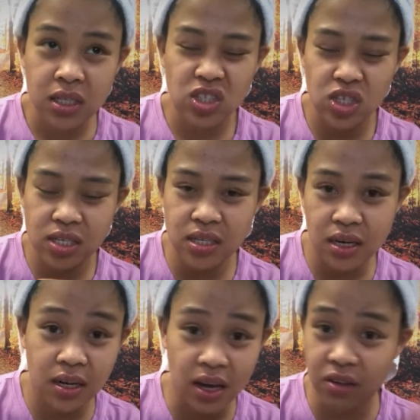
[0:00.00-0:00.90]
just
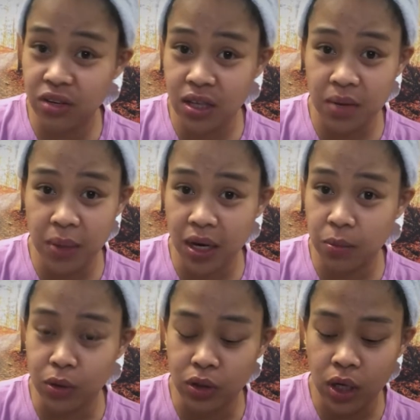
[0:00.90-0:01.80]
an everyday
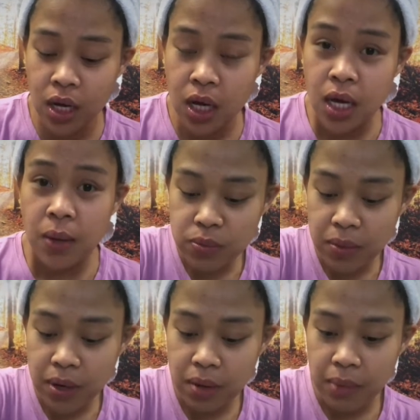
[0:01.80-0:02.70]
makeup look. So,
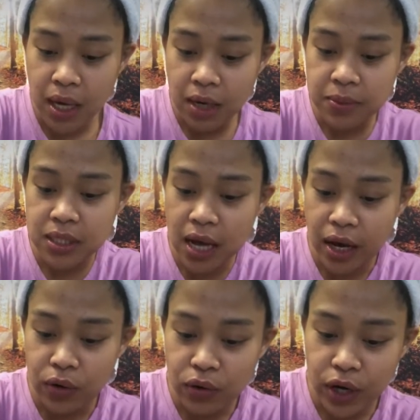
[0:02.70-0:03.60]
may mga makeups
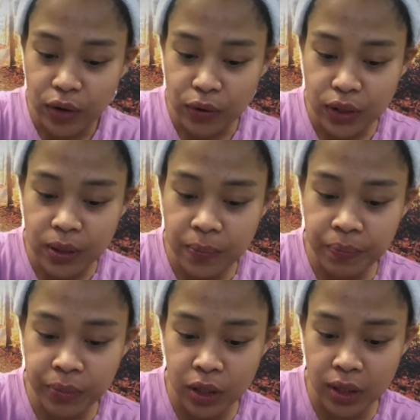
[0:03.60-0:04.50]
tayo ngayon
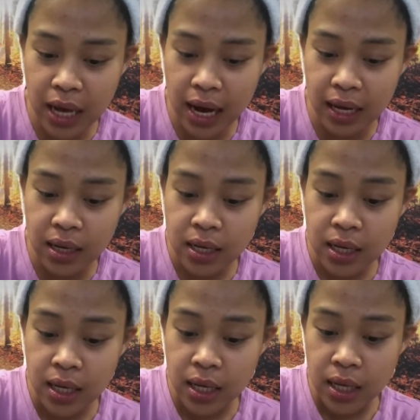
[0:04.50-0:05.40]
na
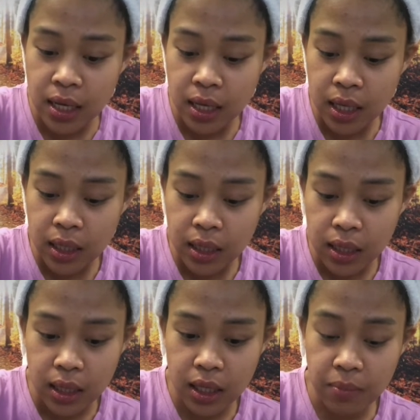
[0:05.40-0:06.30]

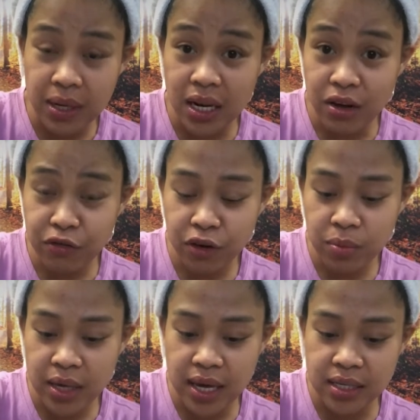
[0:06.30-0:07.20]
nabili
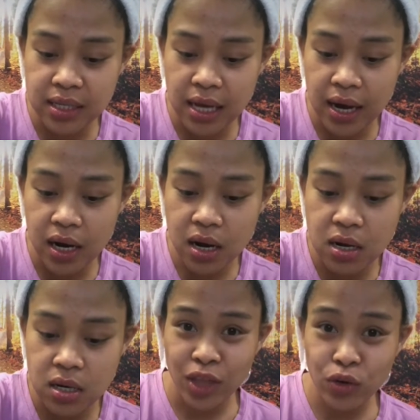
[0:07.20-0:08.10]
from YesStyle.
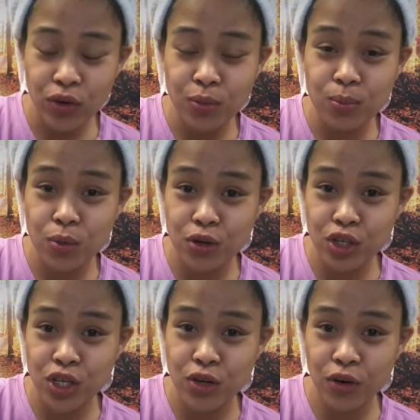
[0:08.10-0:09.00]
Ito yung
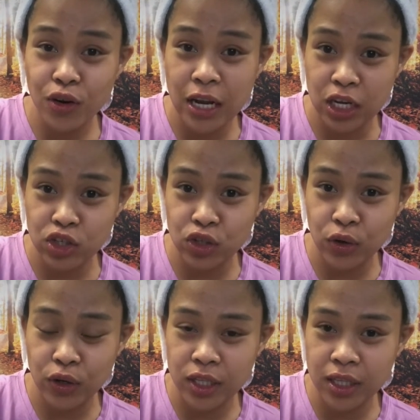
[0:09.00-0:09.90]
Moschino
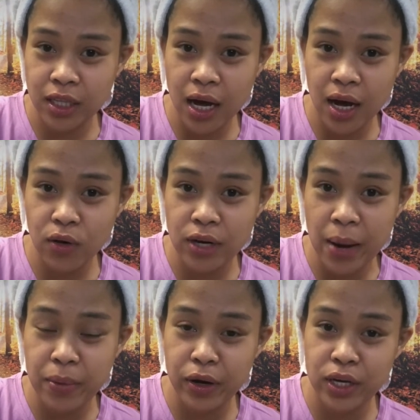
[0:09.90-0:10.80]
collection na
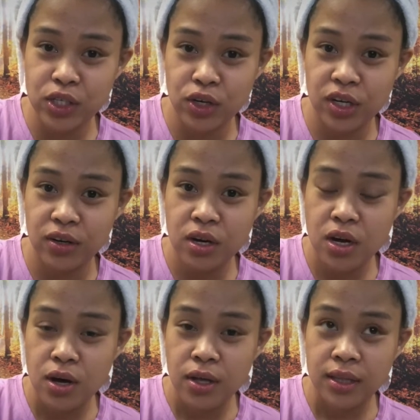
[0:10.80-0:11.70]
collaboration
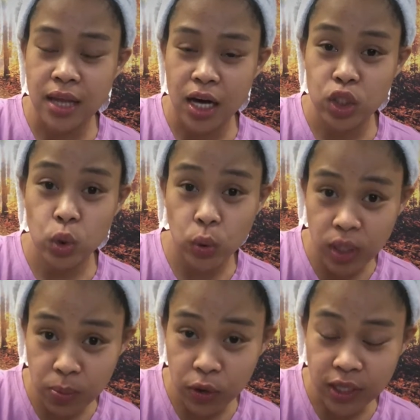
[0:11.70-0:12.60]
ng
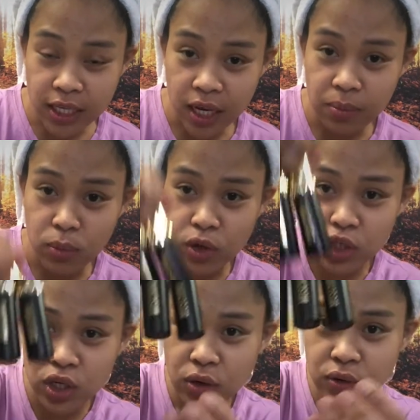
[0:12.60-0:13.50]
Tony Moly and
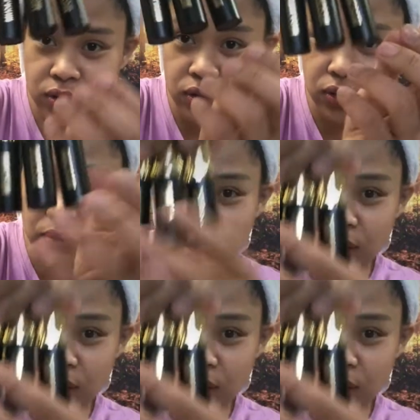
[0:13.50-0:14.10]
Moschino. So,